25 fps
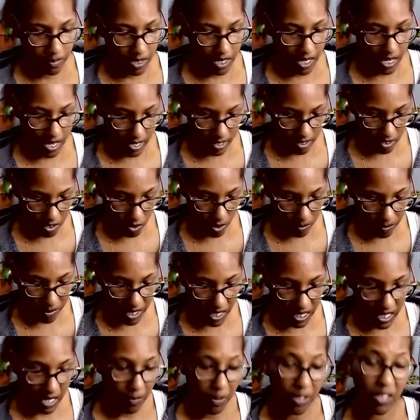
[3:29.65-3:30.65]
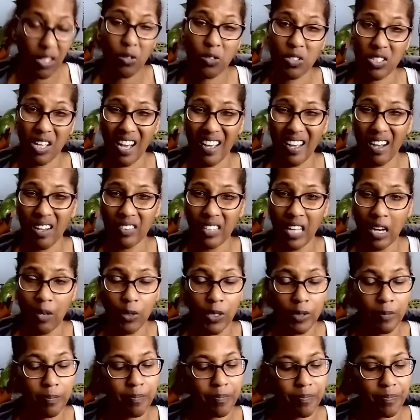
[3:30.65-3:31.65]
So I'm going to keep a close eye on that
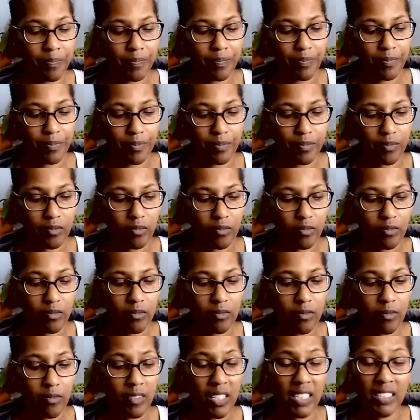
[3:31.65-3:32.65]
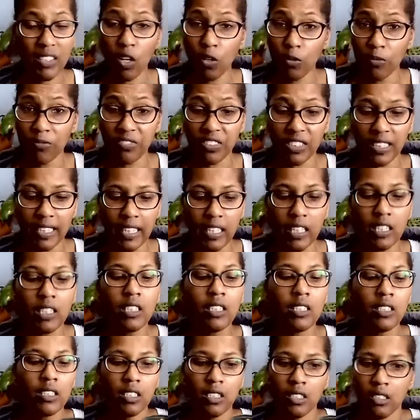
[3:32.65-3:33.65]
one, and hopefully
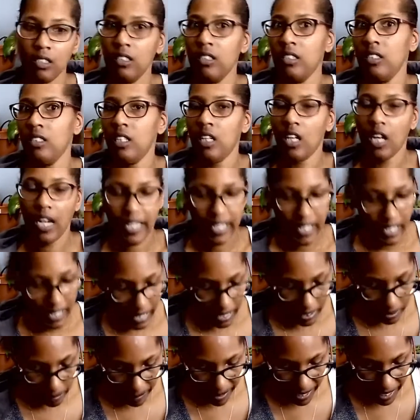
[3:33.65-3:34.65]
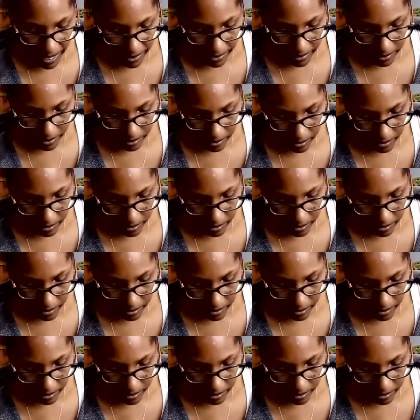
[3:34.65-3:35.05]
I can get it back.